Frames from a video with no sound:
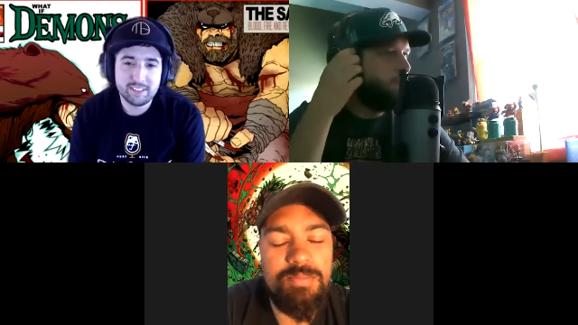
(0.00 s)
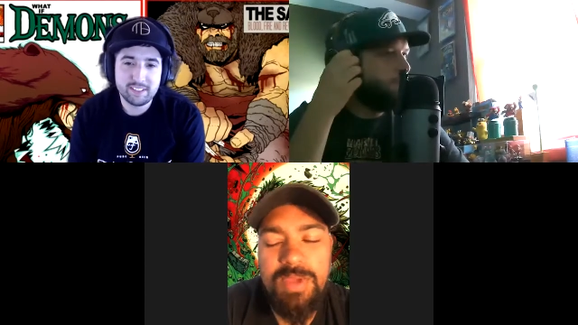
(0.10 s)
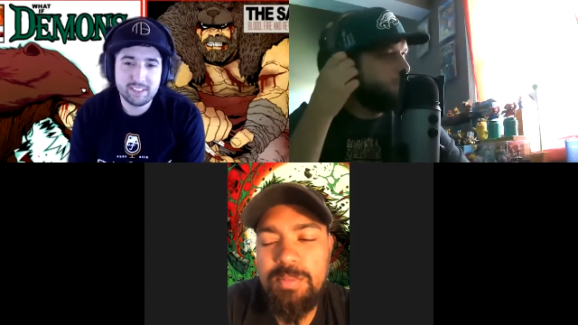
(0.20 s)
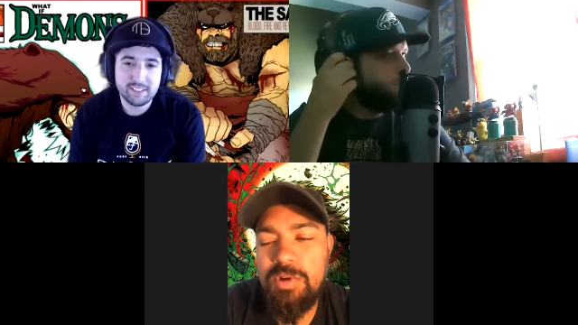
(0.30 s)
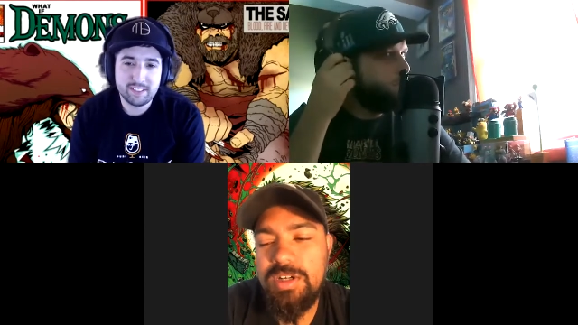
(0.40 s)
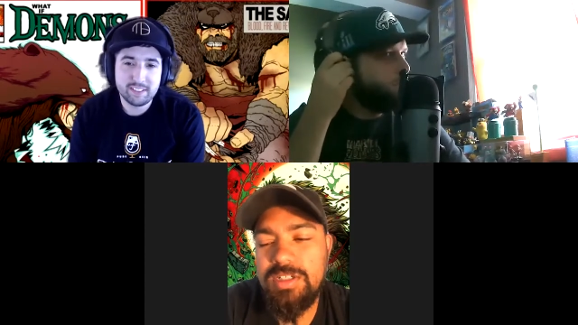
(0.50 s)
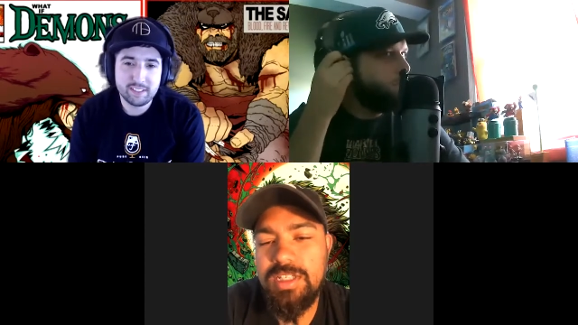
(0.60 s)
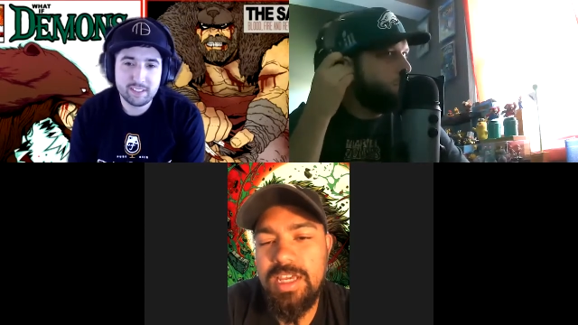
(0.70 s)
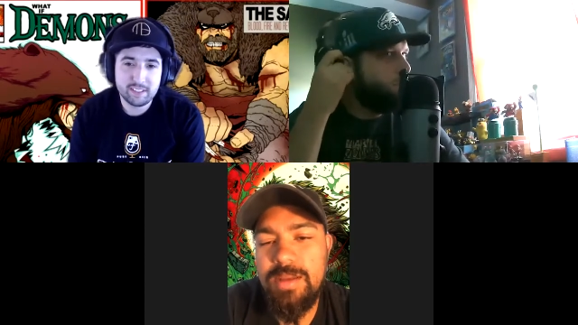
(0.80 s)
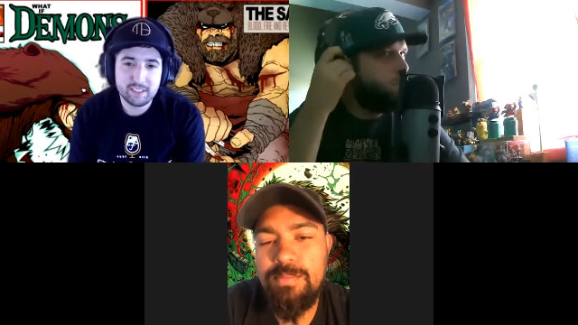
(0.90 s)
Speaker 1: people are
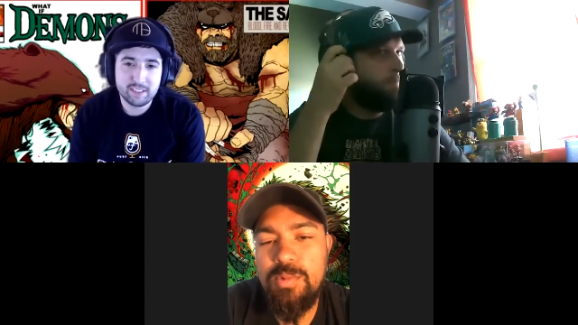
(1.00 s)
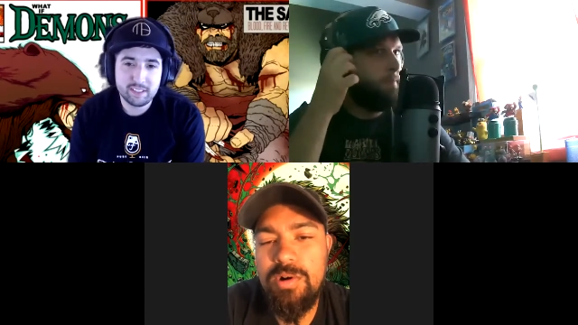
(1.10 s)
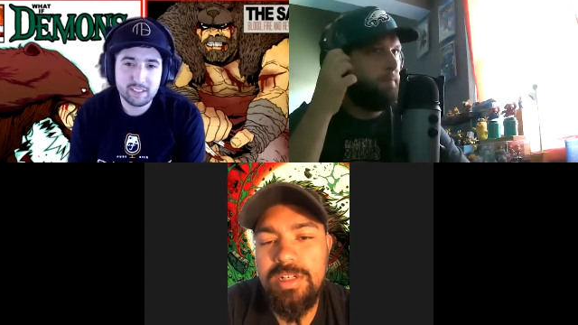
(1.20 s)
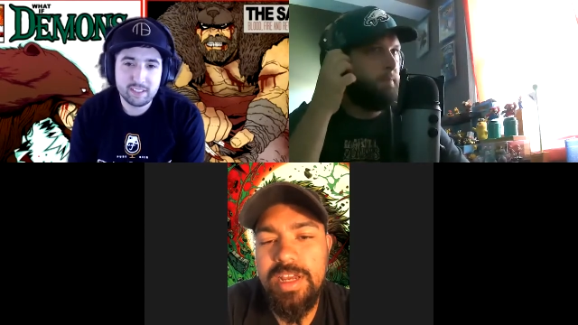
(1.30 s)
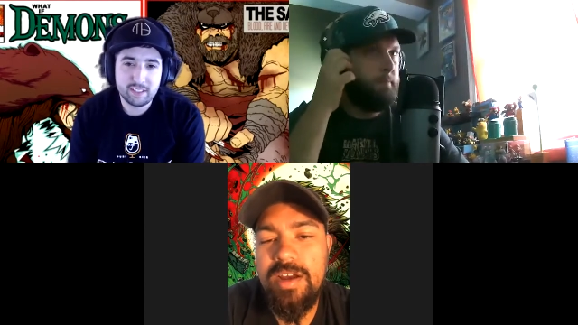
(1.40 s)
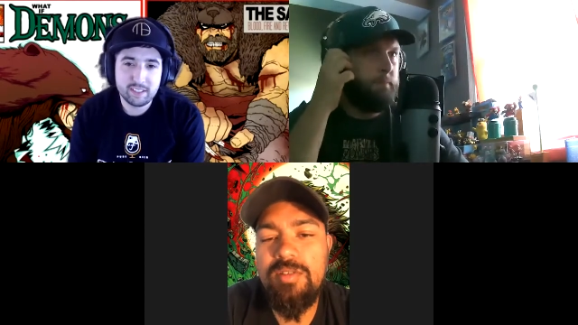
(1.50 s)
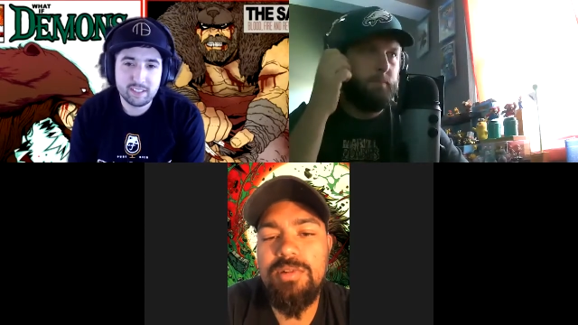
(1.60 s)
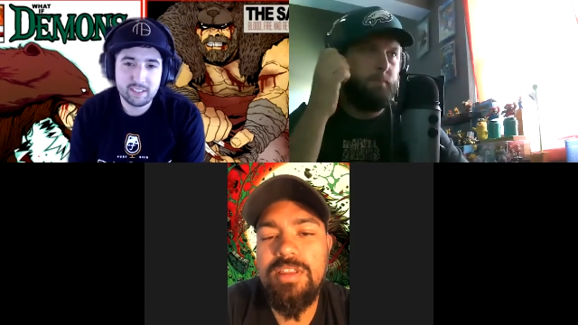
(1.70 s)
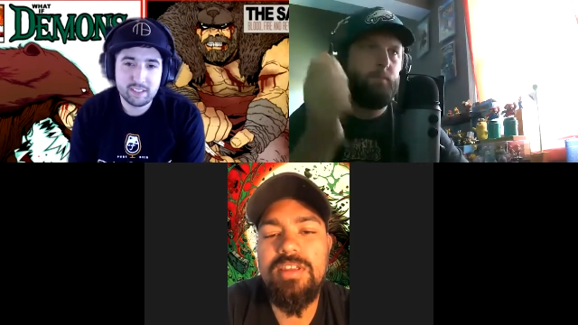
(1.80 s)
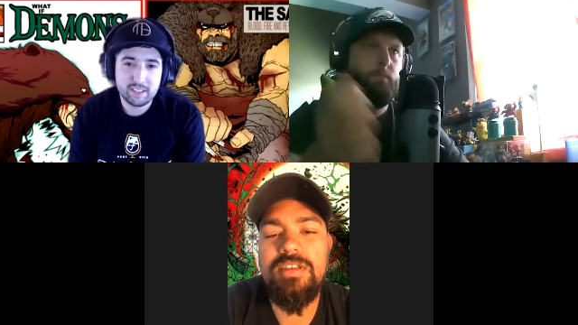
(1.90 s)
just getting more down
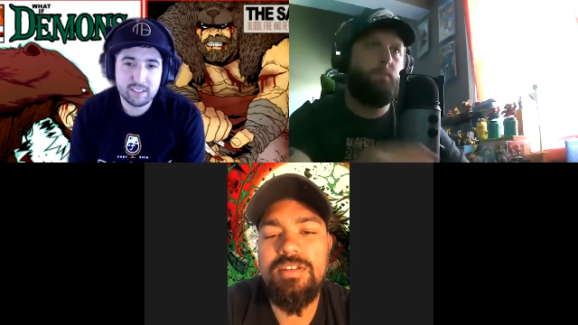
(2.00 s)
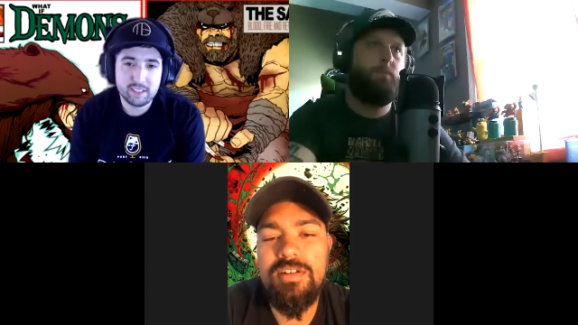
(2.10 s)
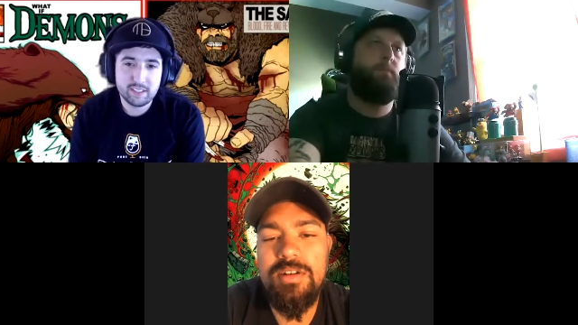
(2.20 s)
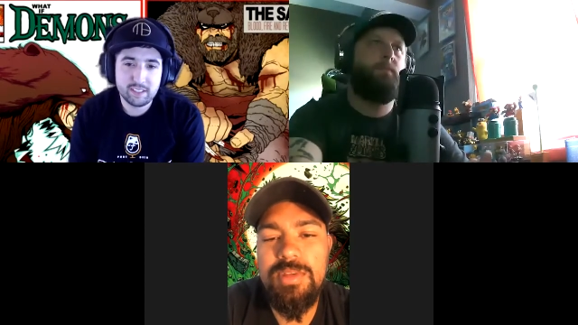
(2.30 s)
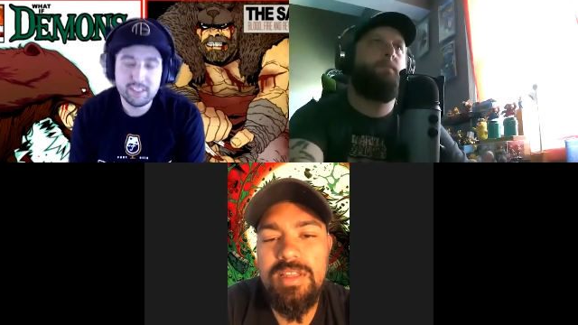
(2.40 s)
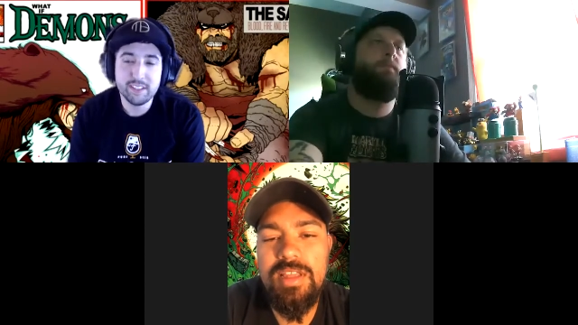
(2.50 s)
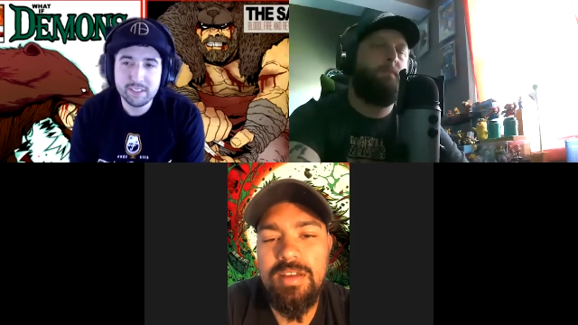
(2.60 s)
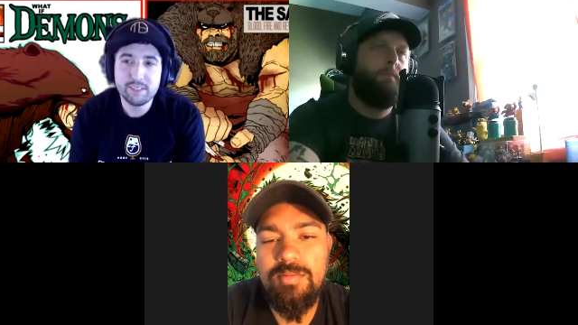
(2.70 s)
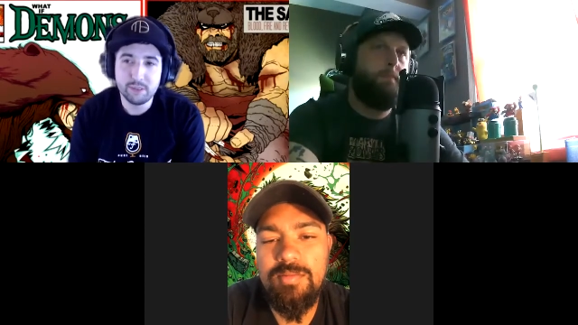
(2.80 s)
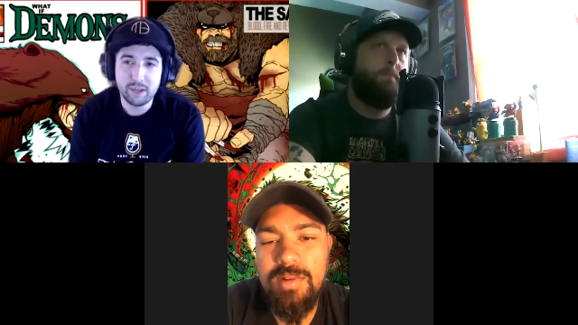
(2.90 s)
with it, you know what I mean?
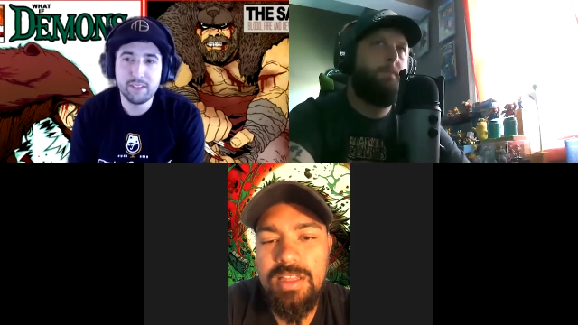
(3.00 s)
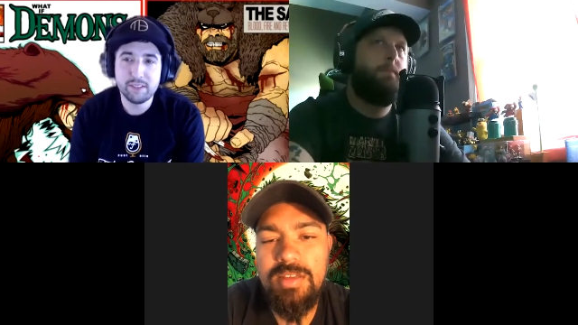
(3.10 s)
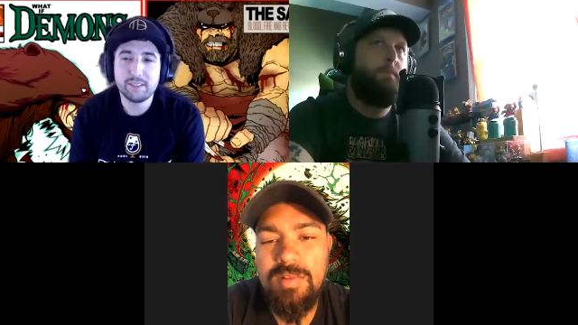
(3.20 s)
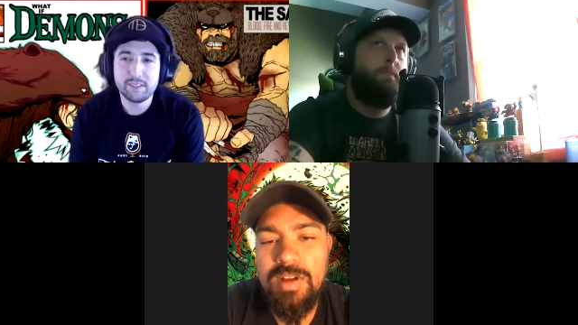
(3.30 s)
Like really, really